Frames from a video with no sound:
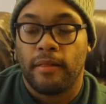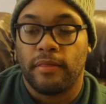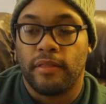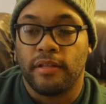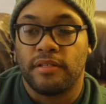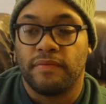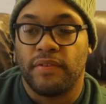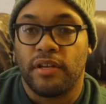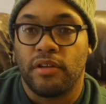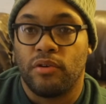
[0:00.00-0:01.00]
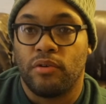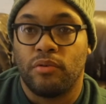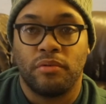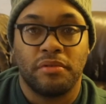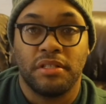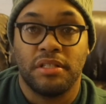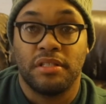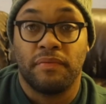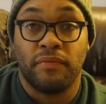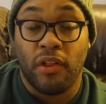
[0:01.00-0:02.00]
this video,
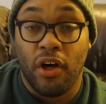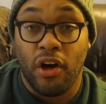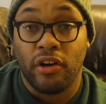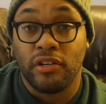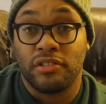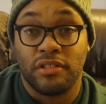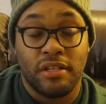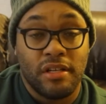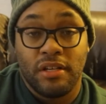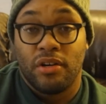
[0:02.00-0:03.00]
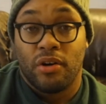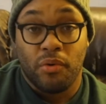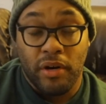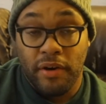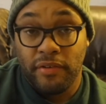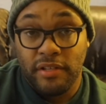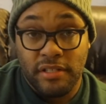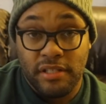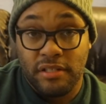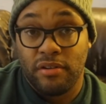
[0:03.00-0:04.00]
these vlogs, or whatever this
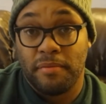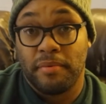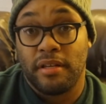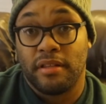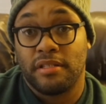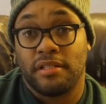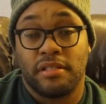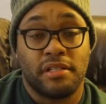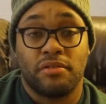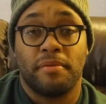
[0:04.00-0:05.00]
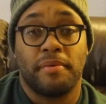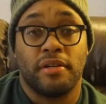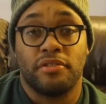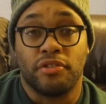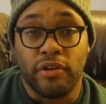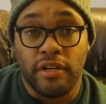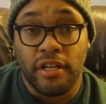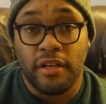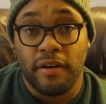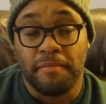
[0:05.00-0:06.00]
is going to be, this is just going to be a
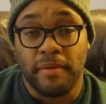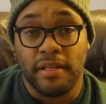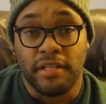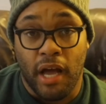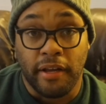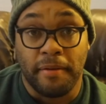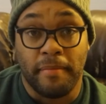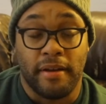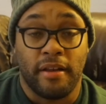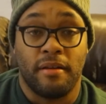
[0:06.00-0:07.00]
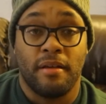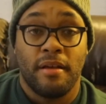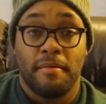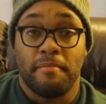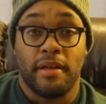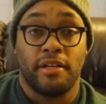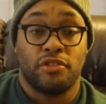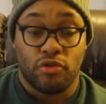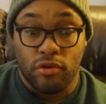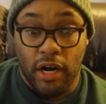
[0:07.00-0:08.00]
journey of me documenting, me
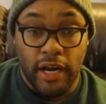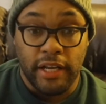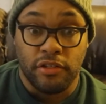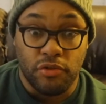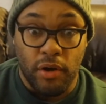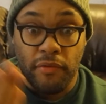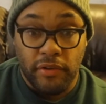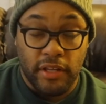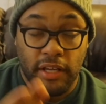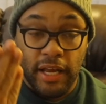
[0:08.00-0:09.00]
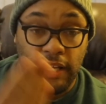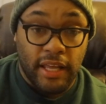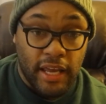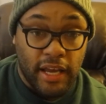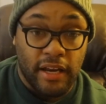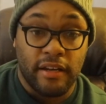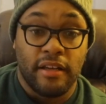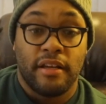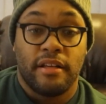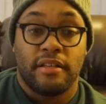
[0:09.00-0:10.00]
trying to do everything I can
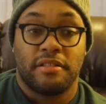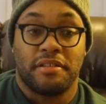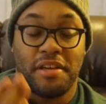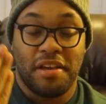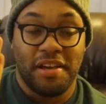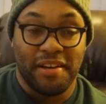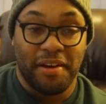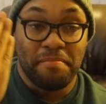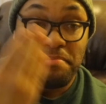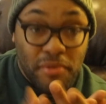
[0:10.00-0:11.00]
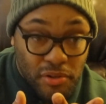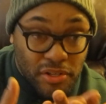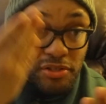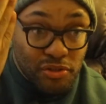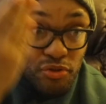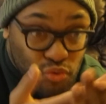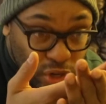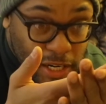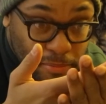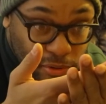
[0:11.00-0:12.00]
to get a million
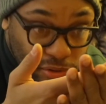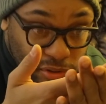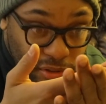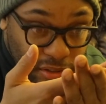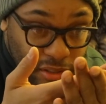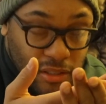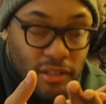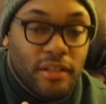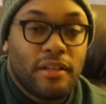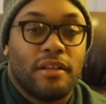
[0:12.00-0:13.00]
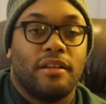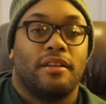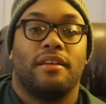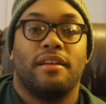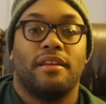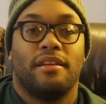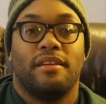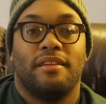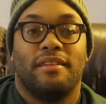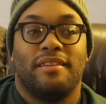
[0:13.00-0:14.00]
subscribers.
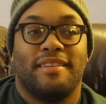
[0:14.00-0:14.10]
And